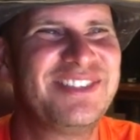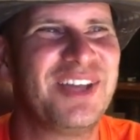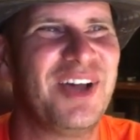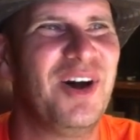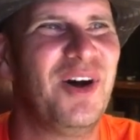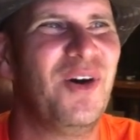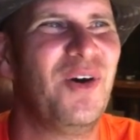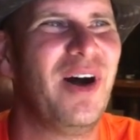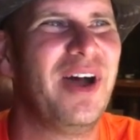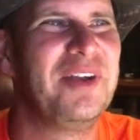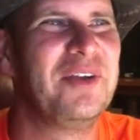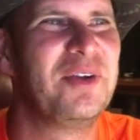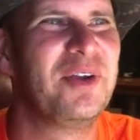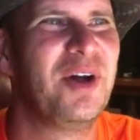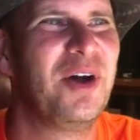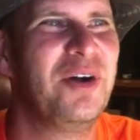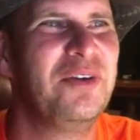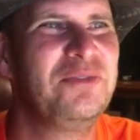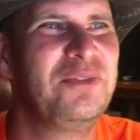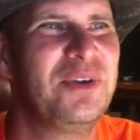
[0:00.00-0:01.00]
So I don't
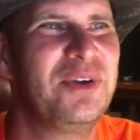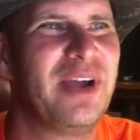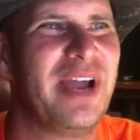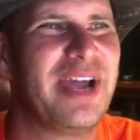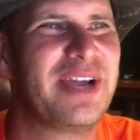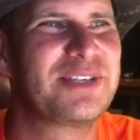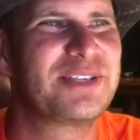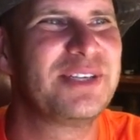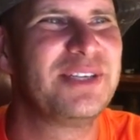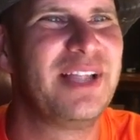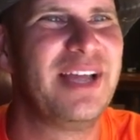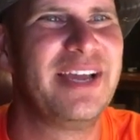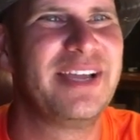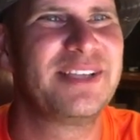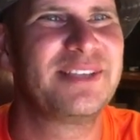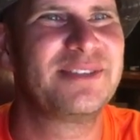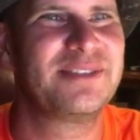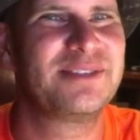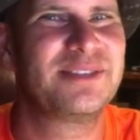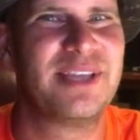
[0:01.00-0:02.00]
know if you're actually like
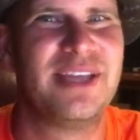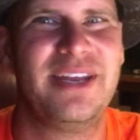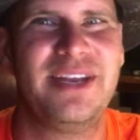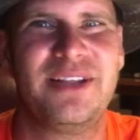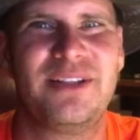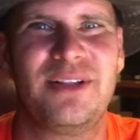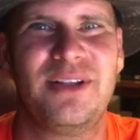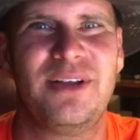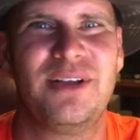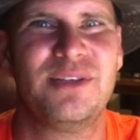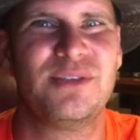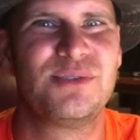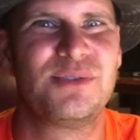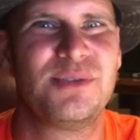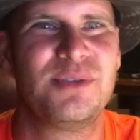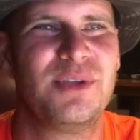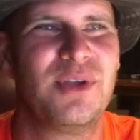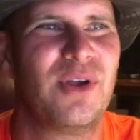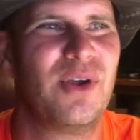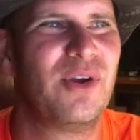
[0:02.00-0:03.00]
Santa Claus
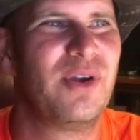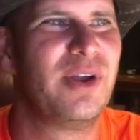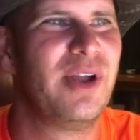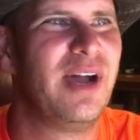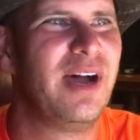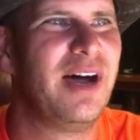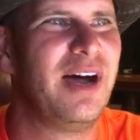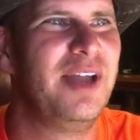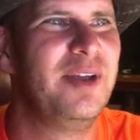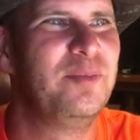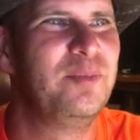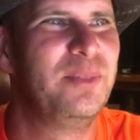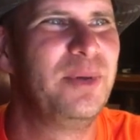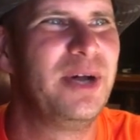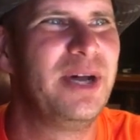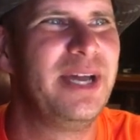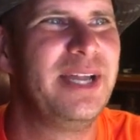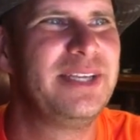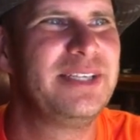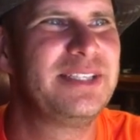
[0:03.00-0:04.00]
or not,
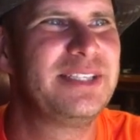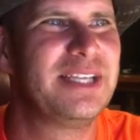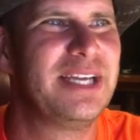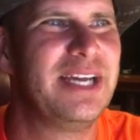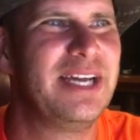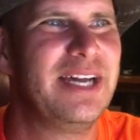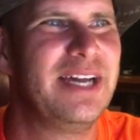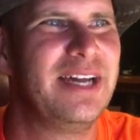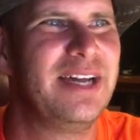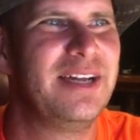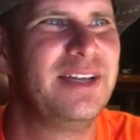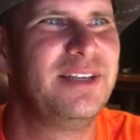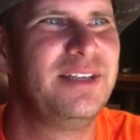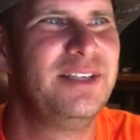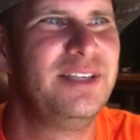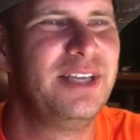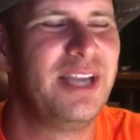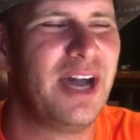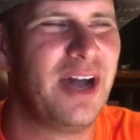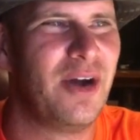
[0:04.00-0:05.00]
but
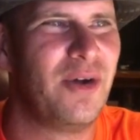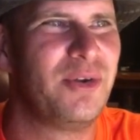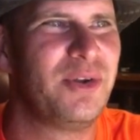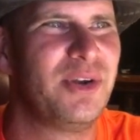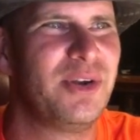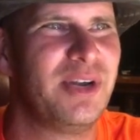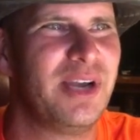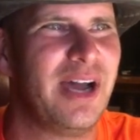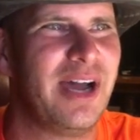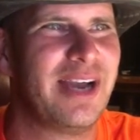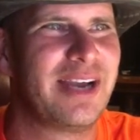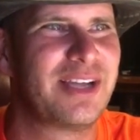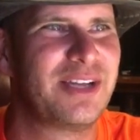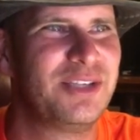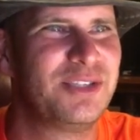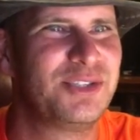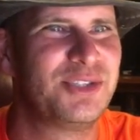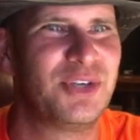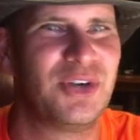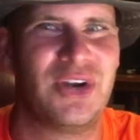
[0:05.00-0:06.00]
no, you're not,
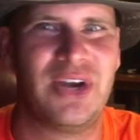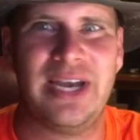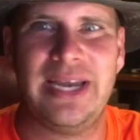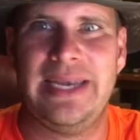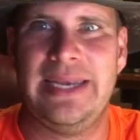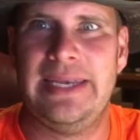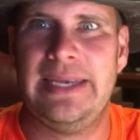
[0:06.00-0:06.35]
because you're